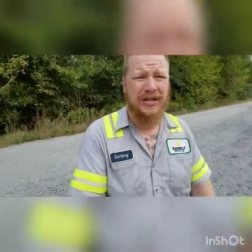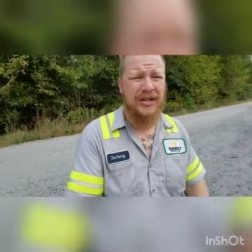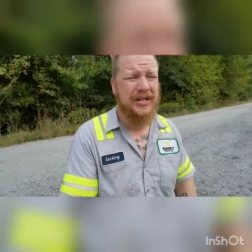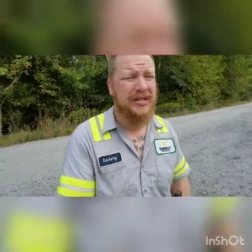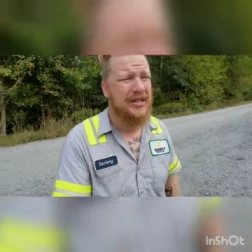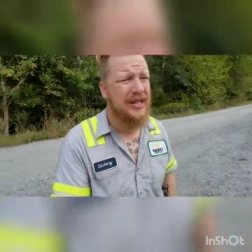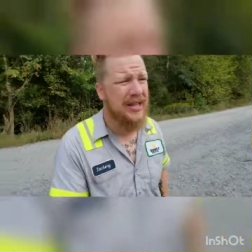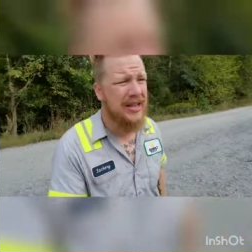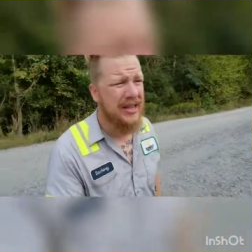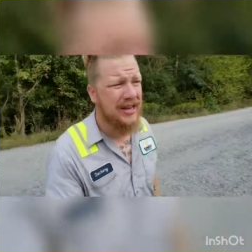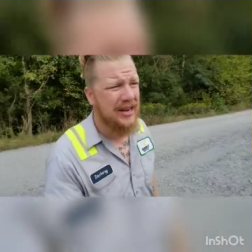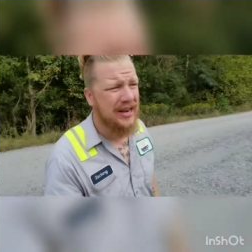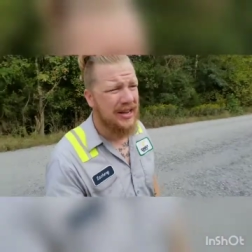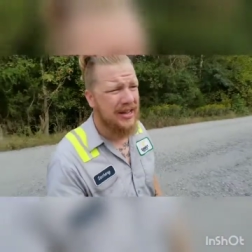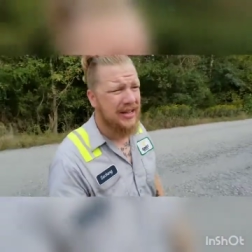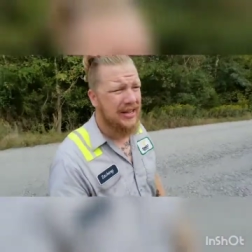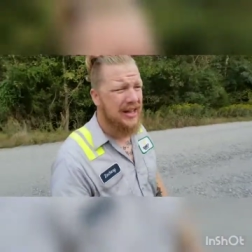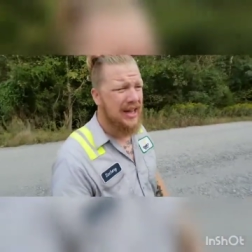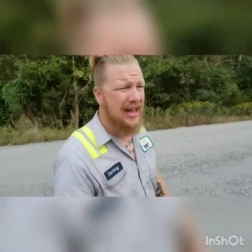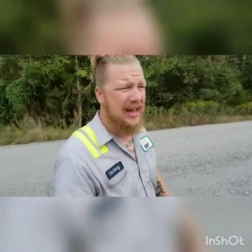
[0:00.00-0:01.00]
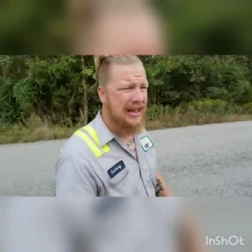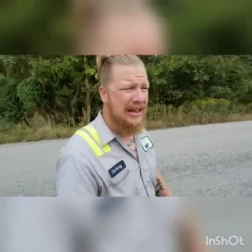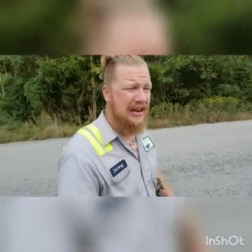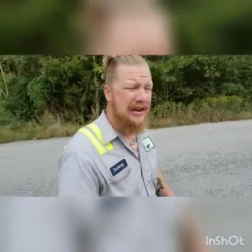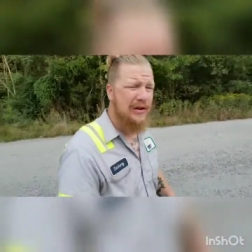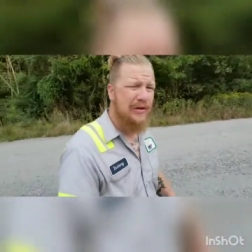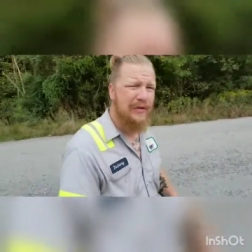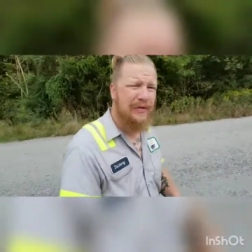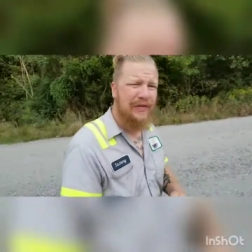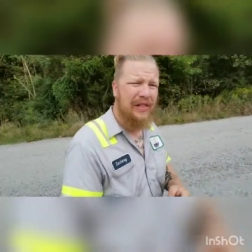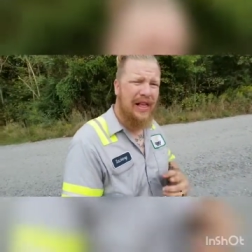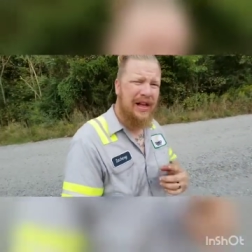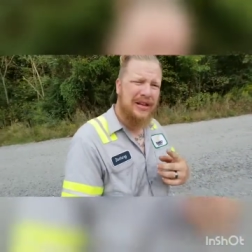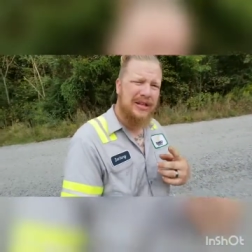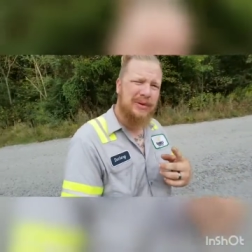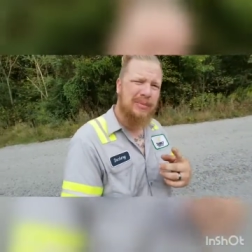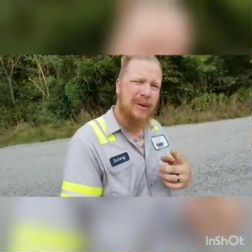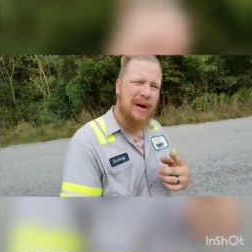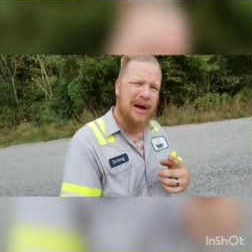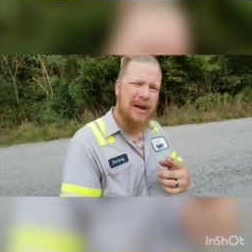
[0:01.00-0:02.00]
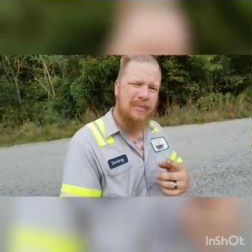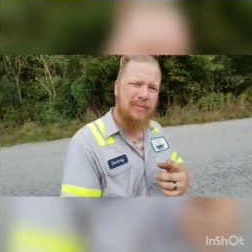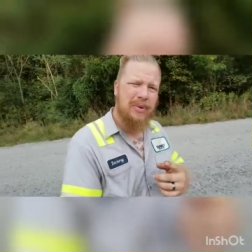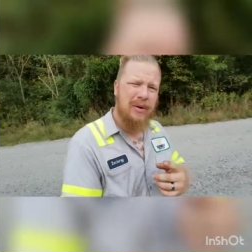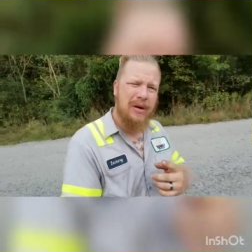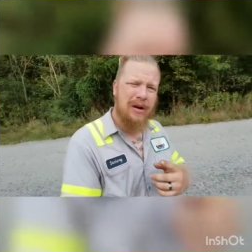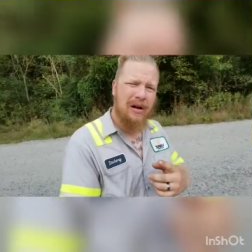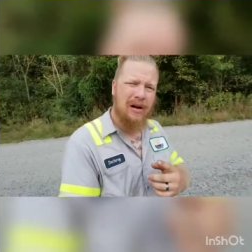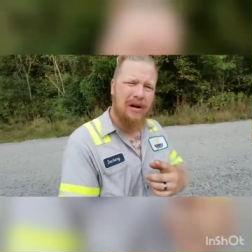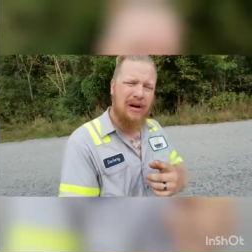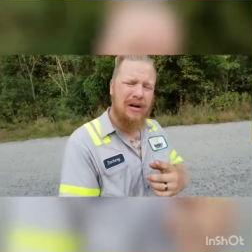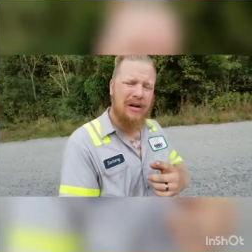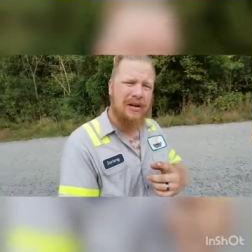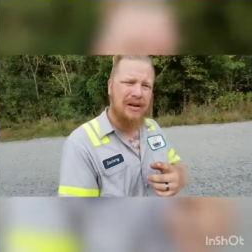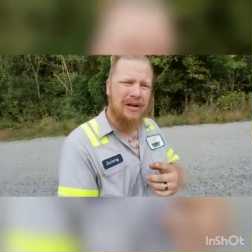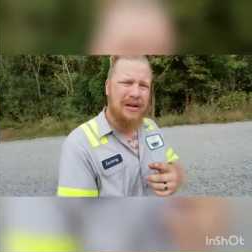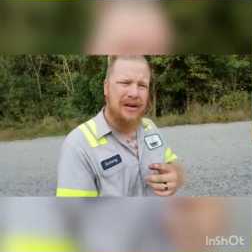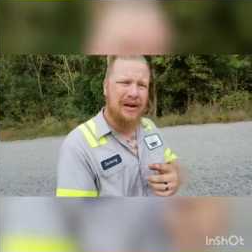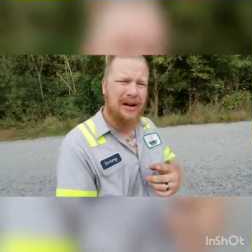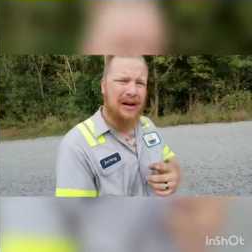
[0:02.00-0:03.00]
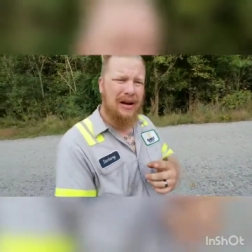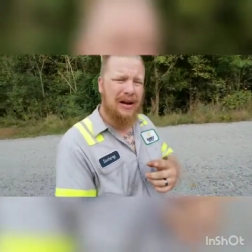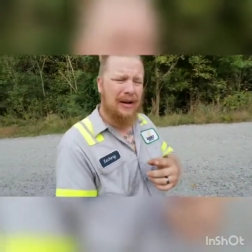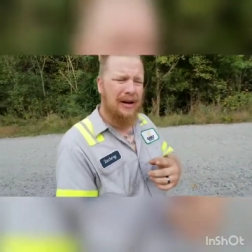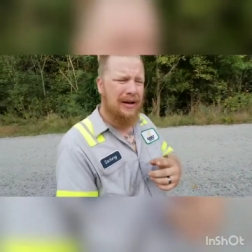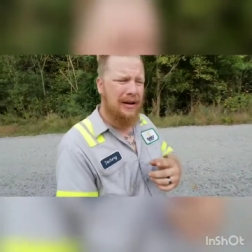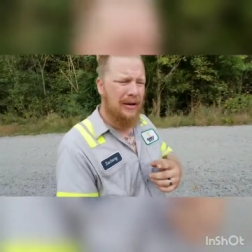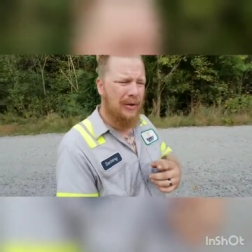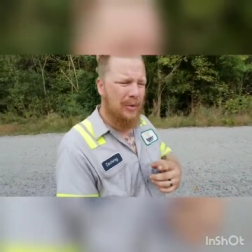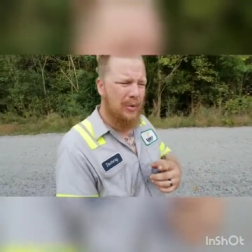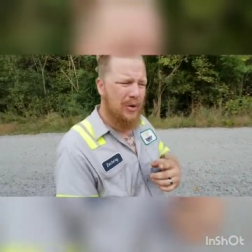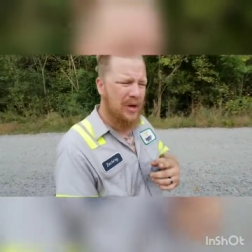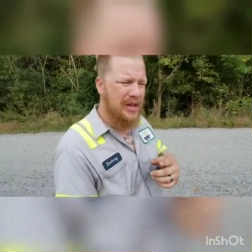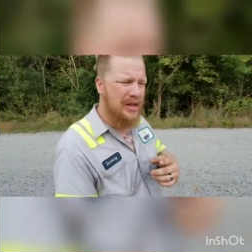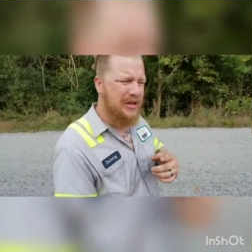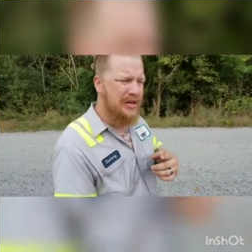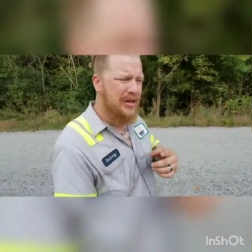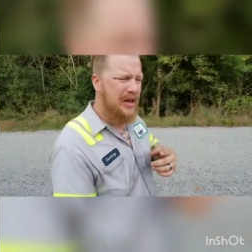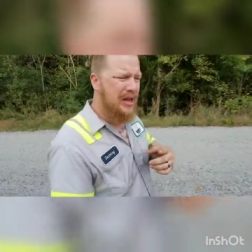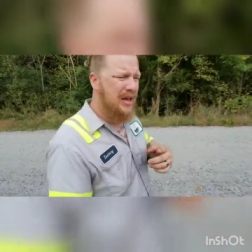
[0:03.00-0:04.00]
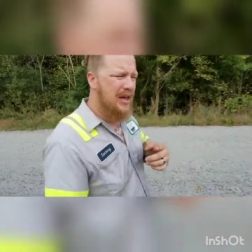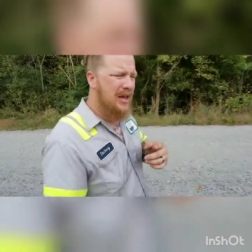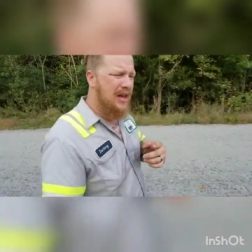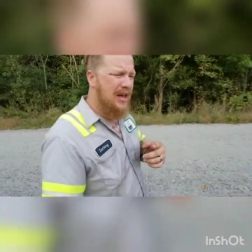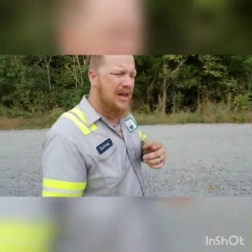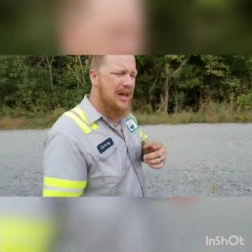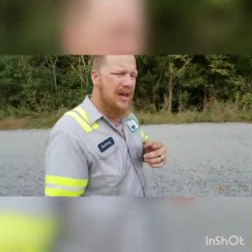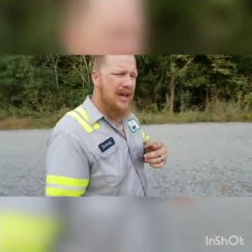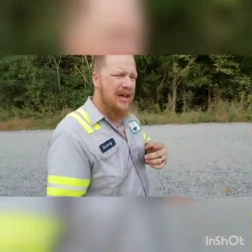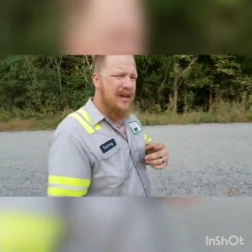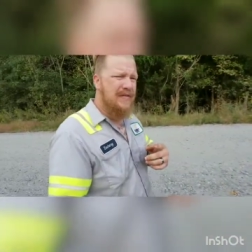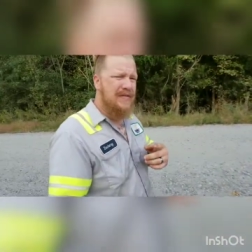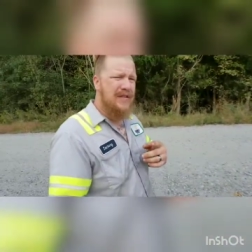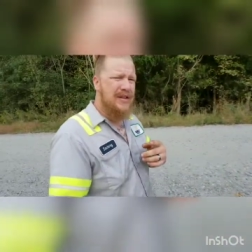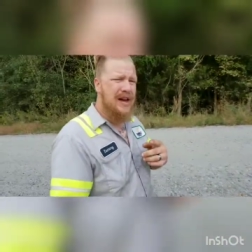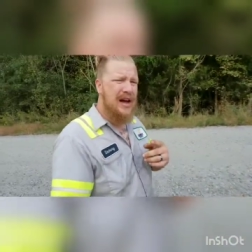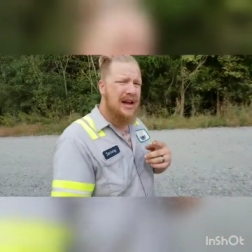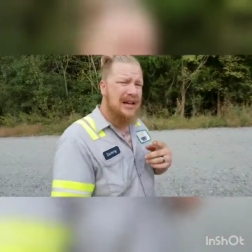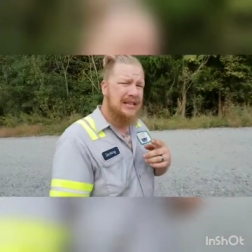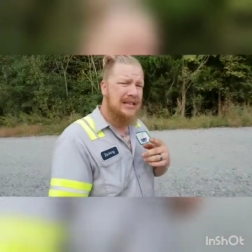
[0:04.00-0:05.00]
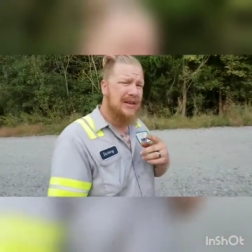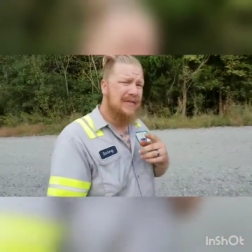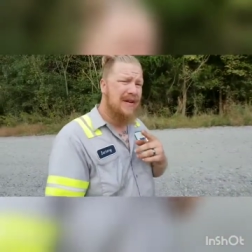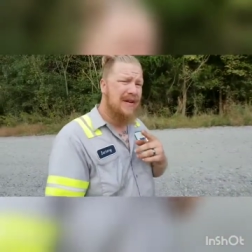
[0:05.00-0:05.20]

She's needing a new flex pipe put on, which if you guys have